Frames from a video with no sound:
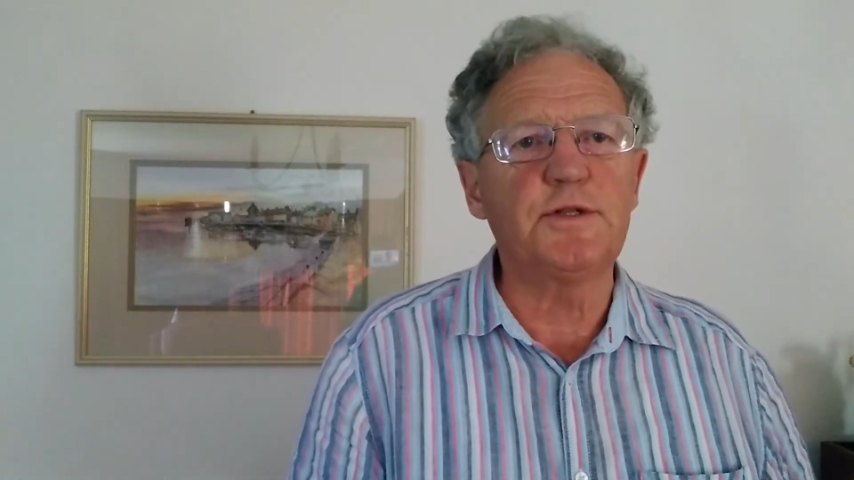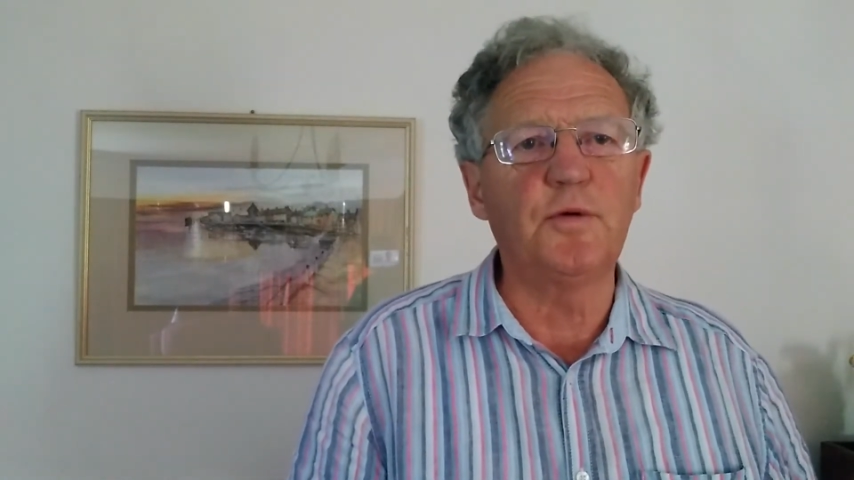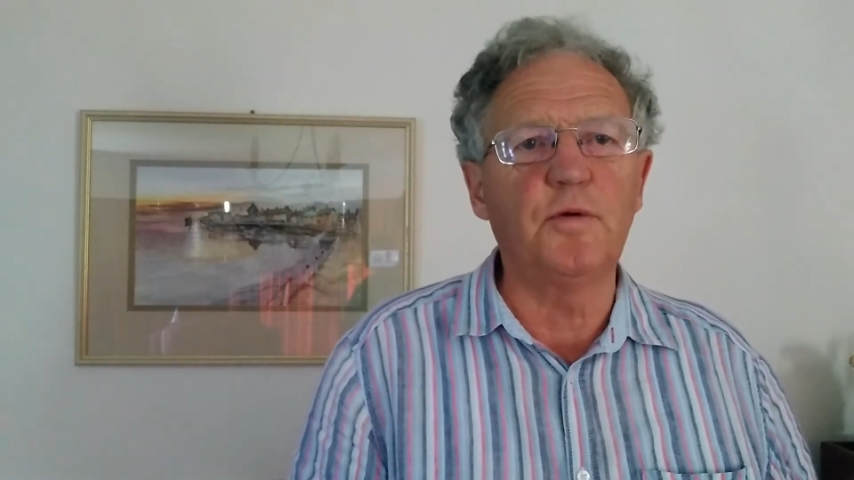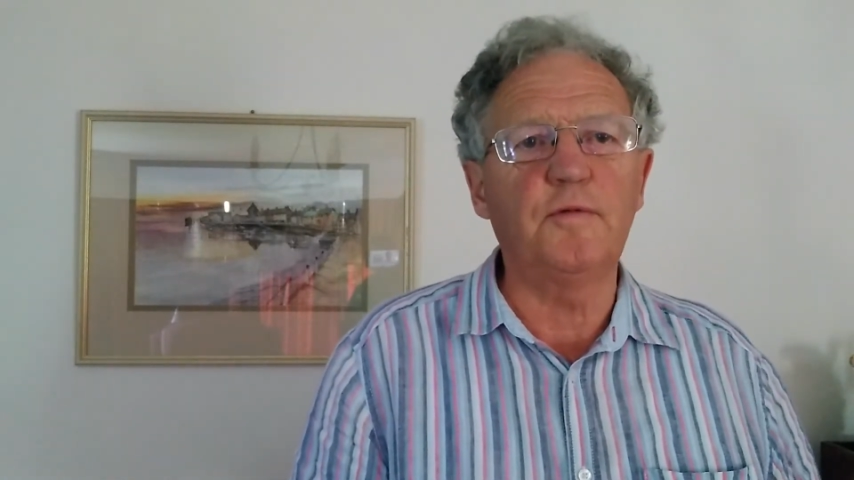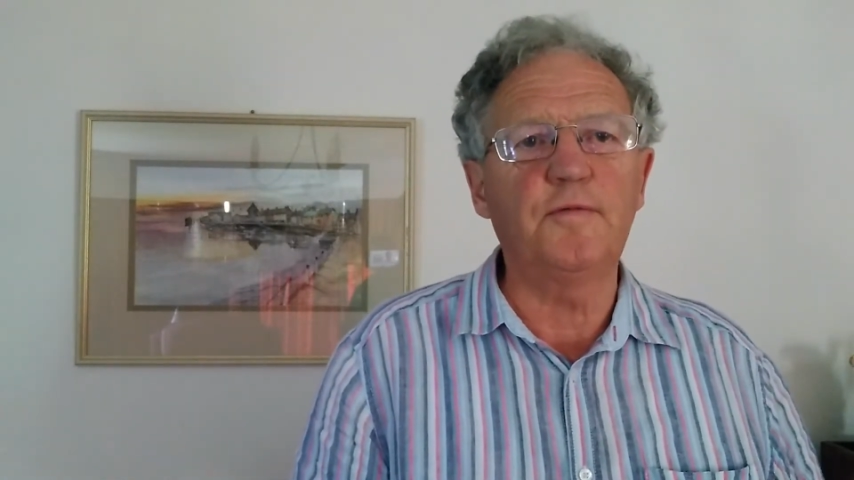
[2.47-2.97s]

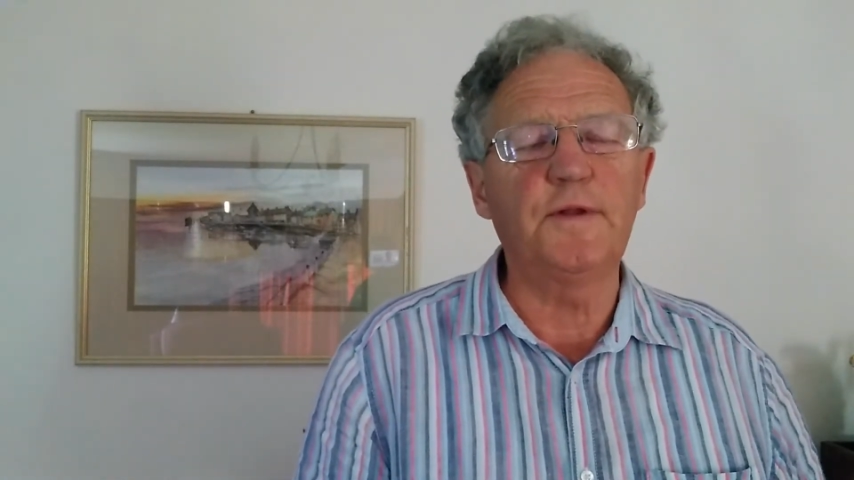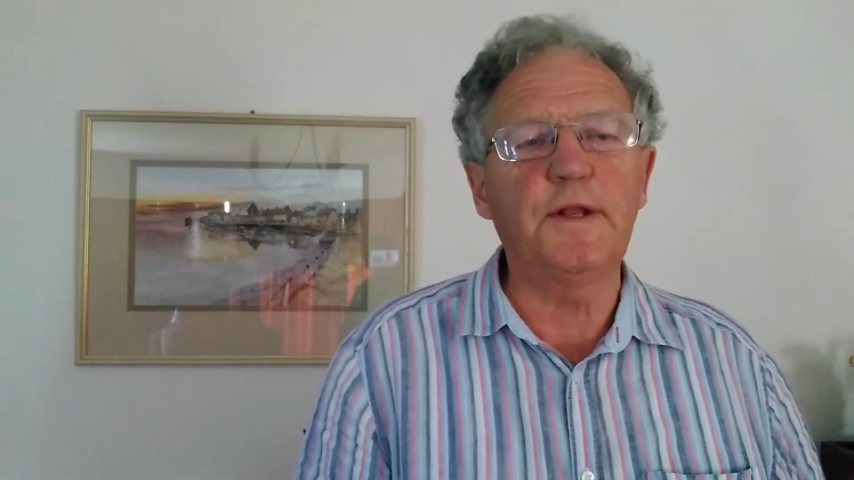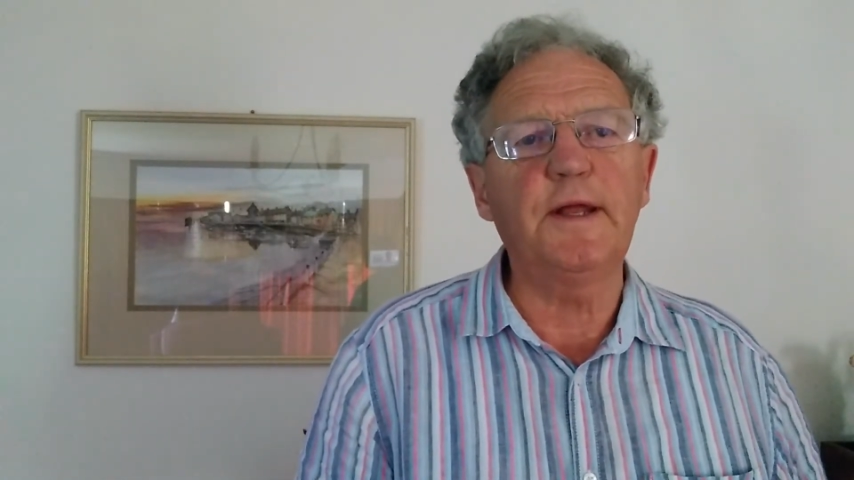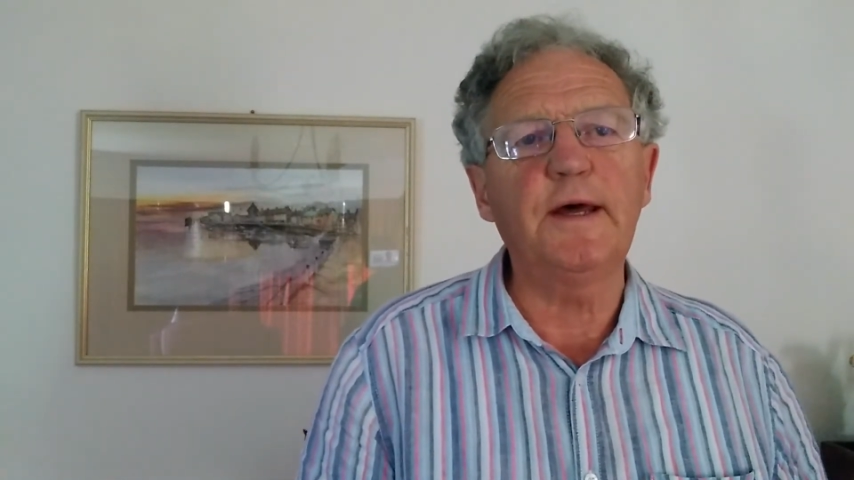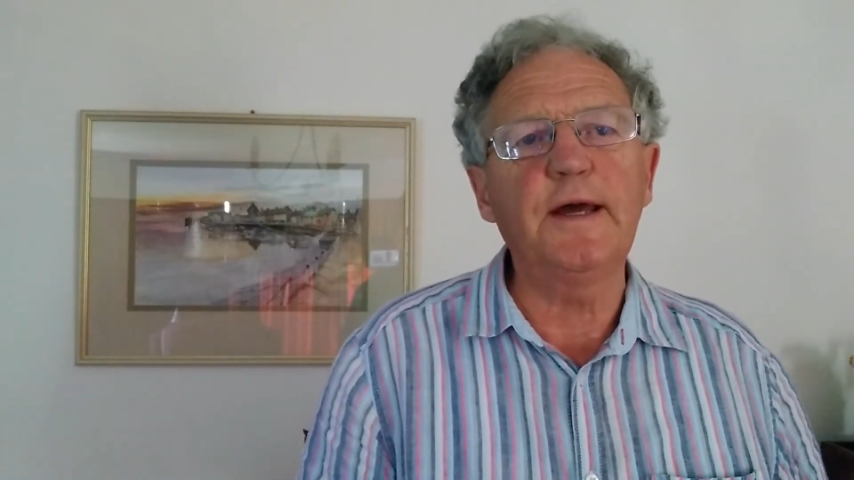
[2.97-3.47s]
Thought for
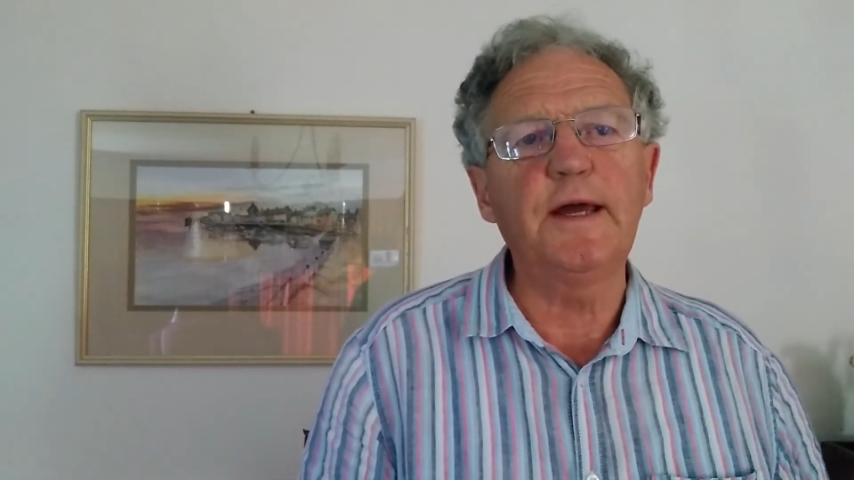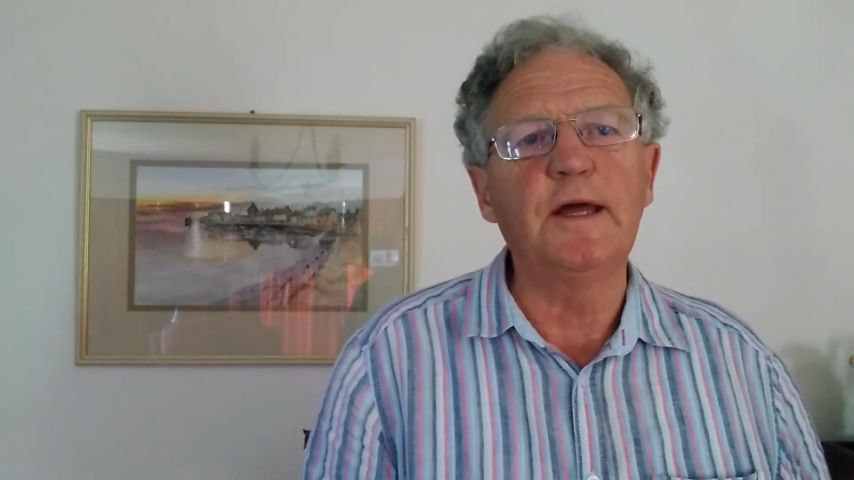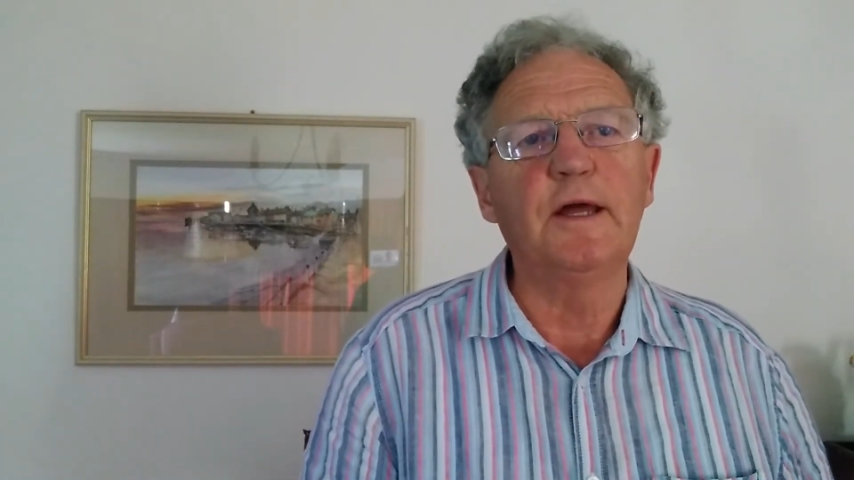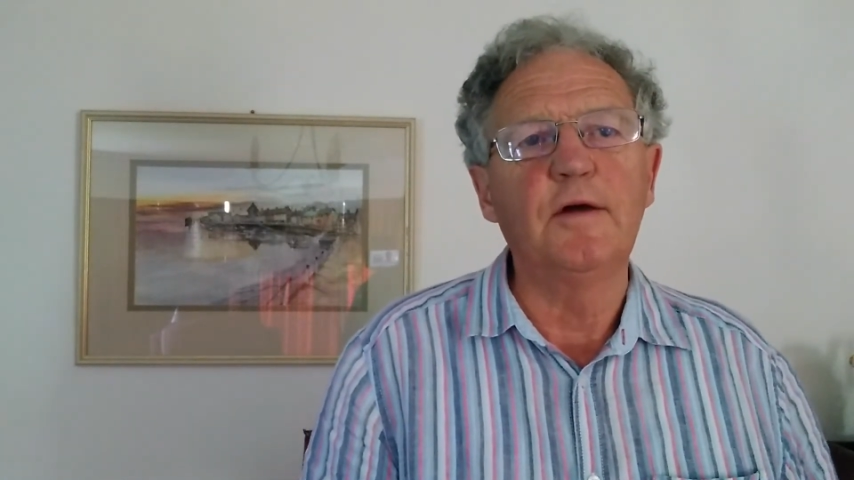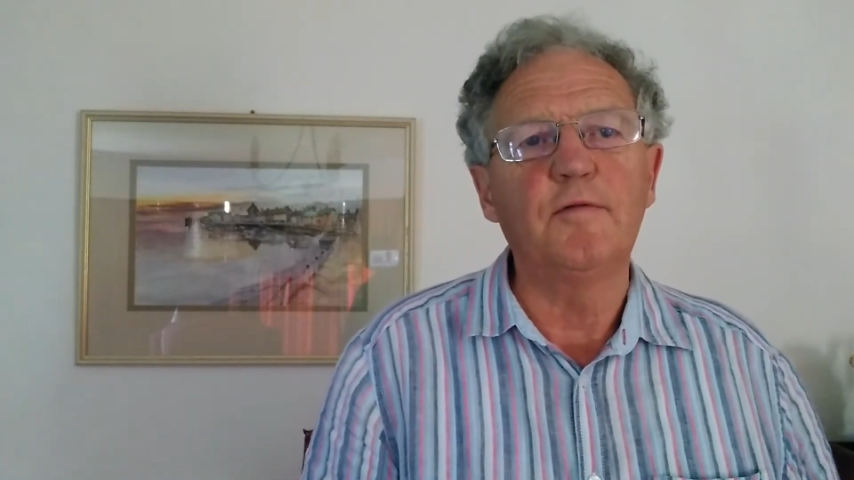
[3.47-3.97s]
the Day
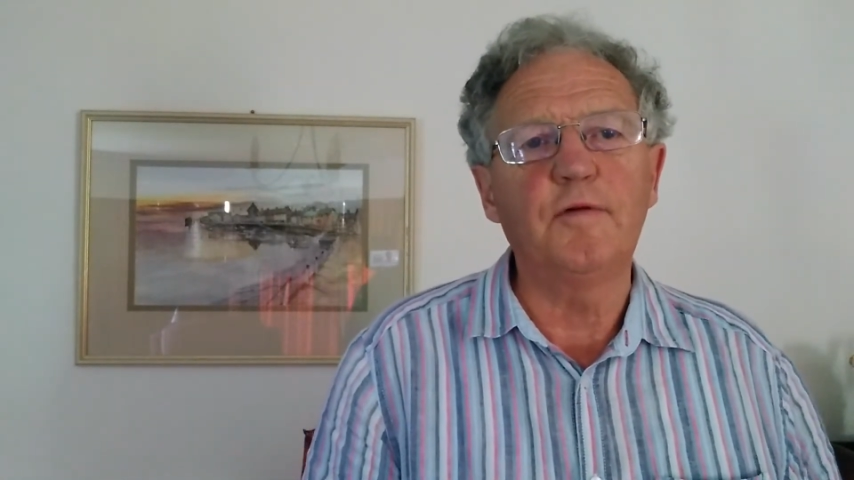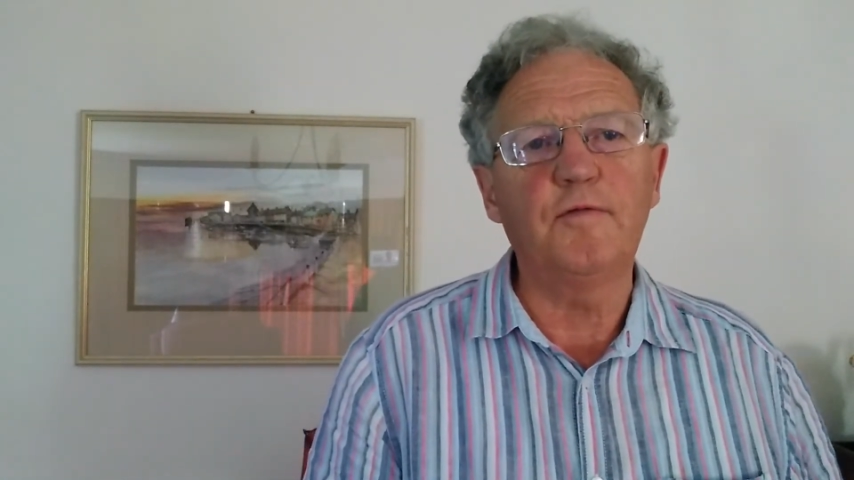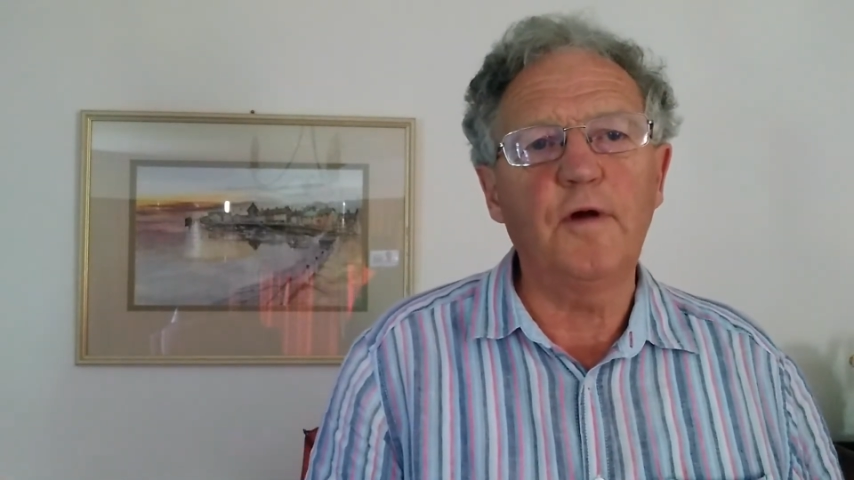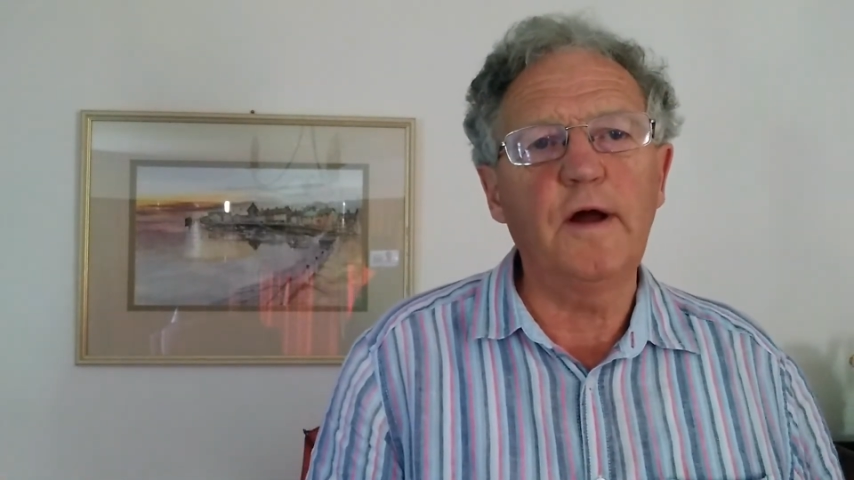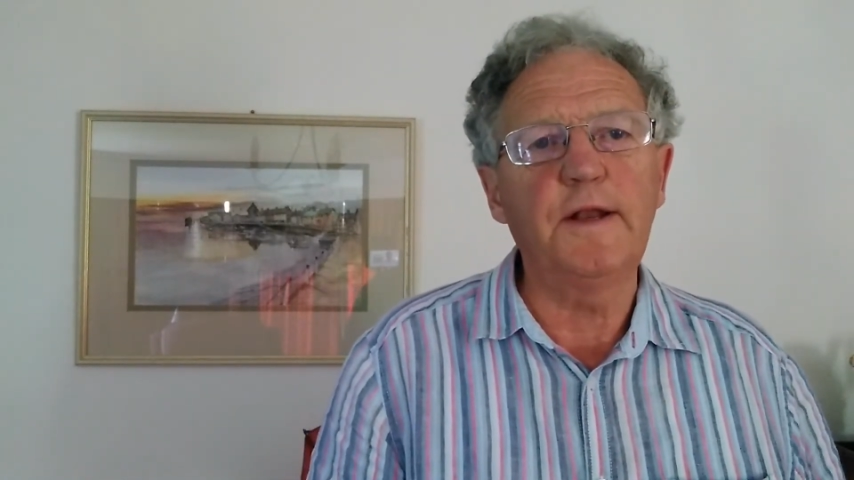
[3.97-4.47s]
for
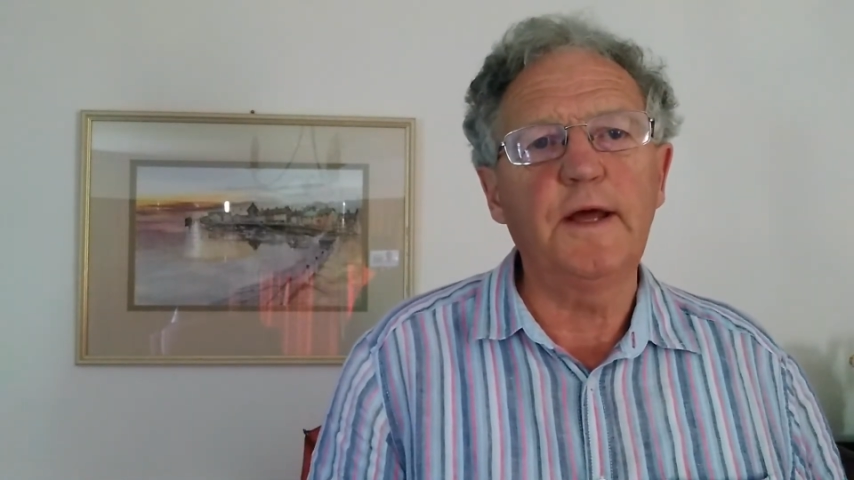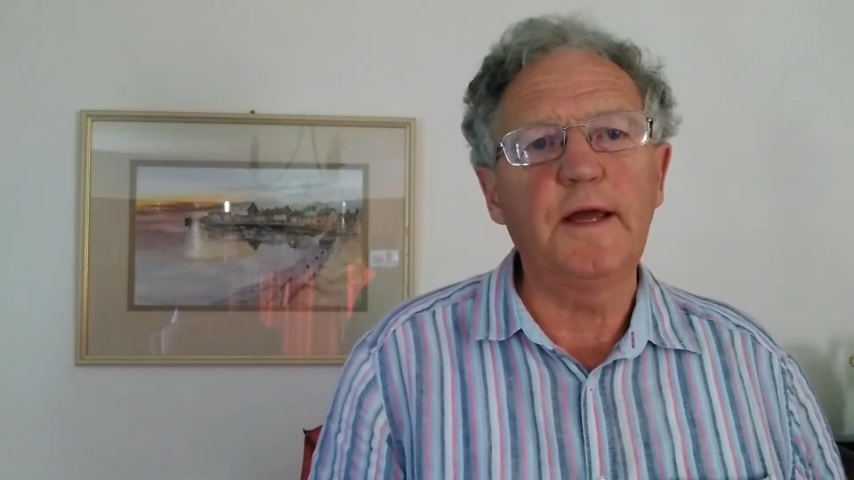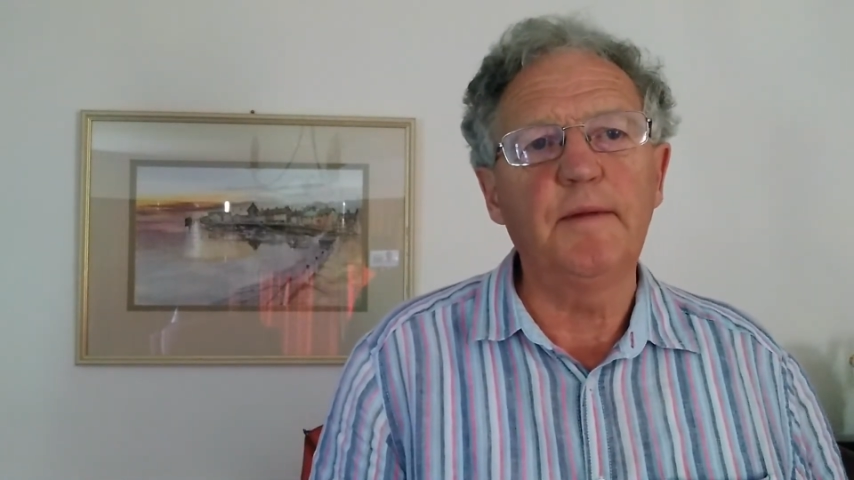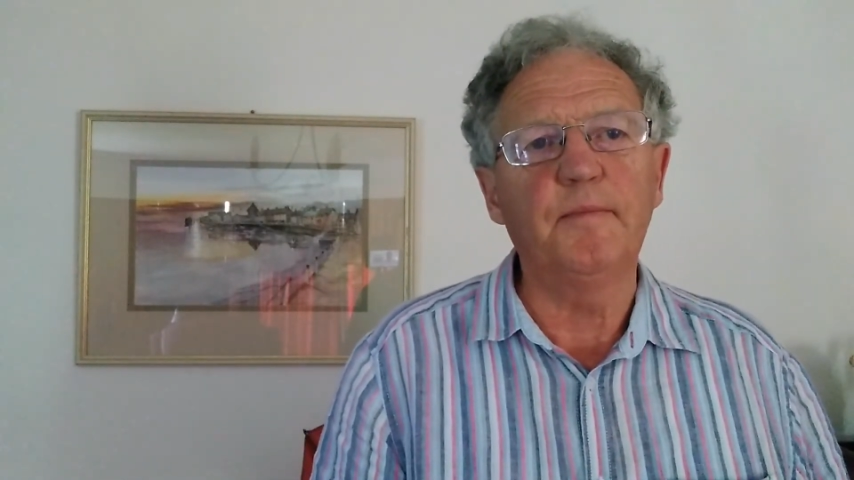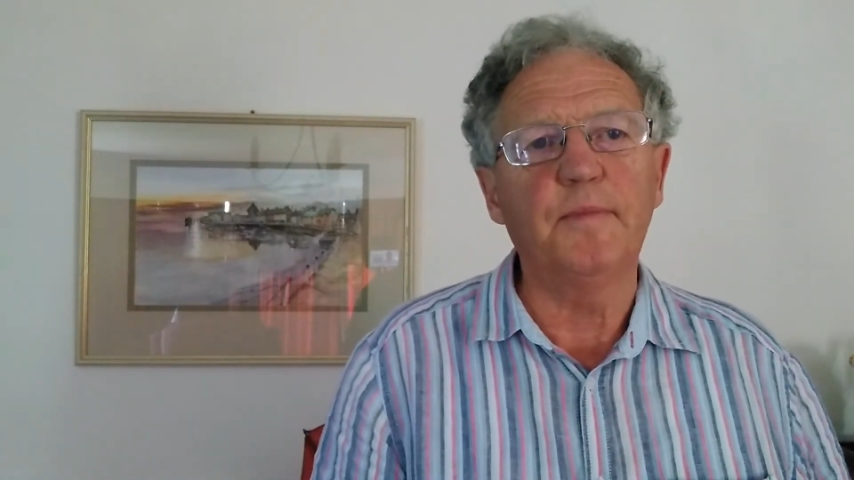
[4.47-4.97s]

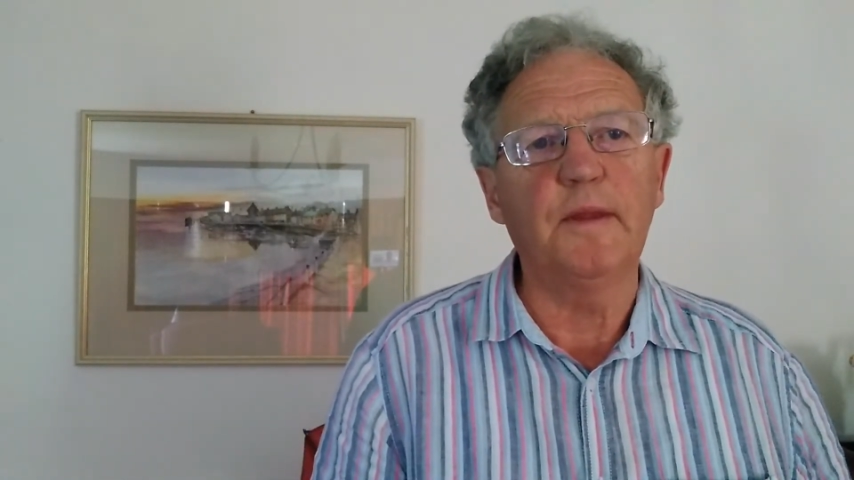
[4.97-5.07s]
Friday.